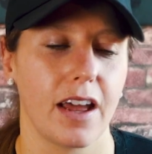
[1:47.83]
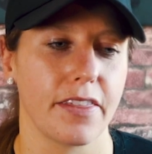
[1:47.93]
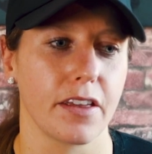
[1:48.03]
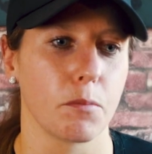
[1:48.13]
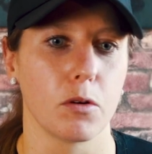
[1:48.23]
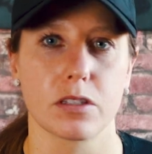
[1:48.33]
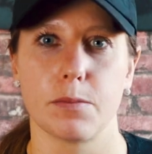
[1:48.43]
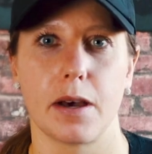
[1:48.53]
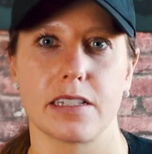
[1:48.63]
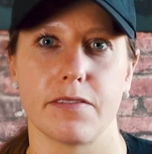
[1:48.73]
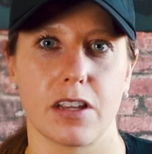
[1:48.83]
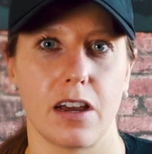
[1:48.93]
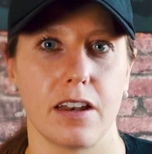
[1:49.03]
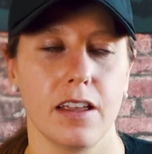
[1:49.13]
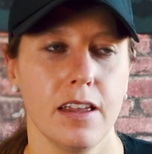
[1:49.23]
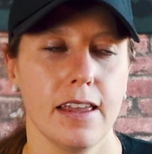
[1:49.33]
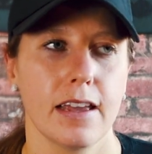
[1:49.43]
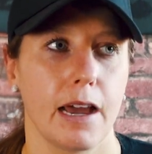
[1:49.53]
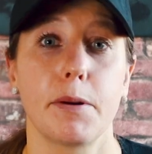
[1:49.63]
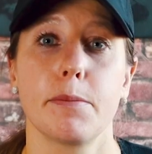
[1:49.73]
I think most of the mods I've done,
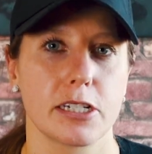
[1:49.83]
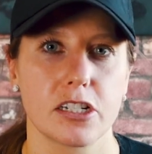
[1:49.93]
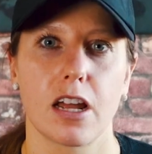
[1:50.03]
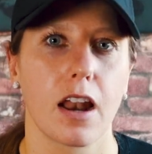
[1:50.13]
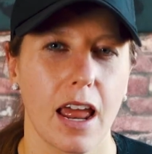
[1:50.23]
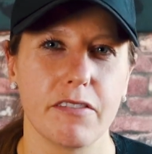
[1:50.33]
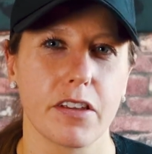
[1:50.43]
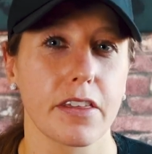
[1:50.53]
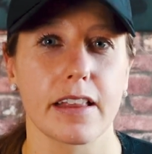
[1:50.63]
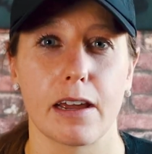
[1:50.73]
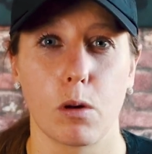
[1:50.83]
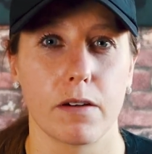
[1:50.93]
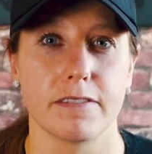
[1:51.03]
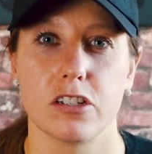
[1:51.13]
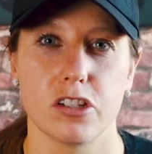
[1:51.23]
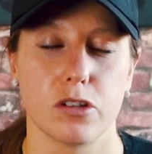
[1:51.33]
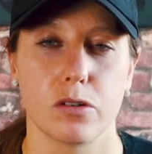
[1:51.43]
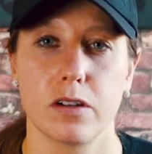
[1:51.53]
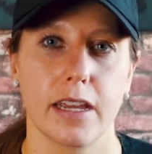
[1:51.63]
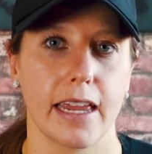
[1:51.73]
I've pretty much done everything that I wanted to
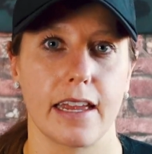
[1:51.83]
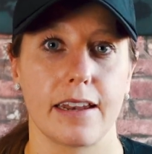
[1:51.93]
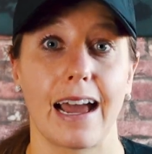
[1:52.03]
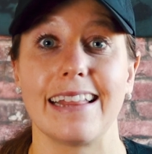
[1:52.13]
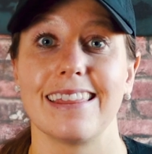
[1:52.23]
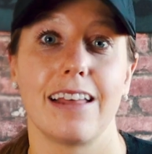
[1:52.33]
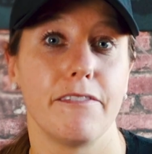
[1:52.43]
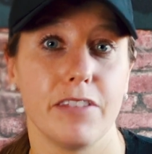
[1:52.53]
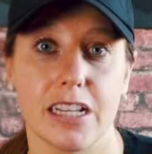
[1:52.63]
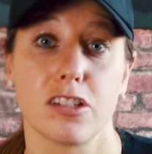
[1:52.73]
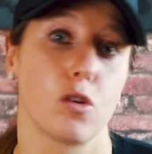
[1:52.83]
do, and I love these.